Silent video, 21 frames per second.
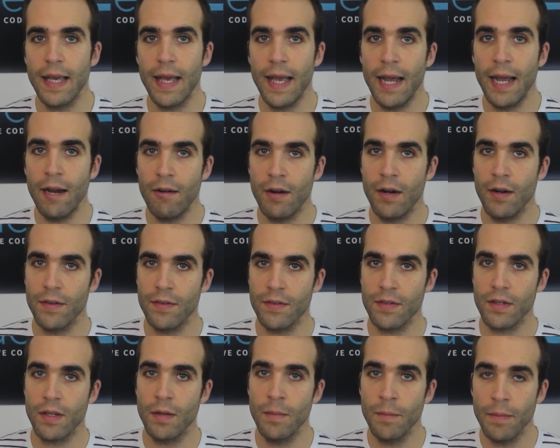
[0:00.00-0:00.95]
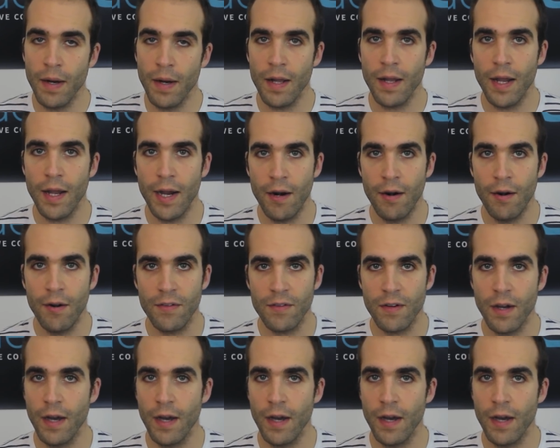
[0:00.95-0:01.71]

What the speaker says: errors, compile errors,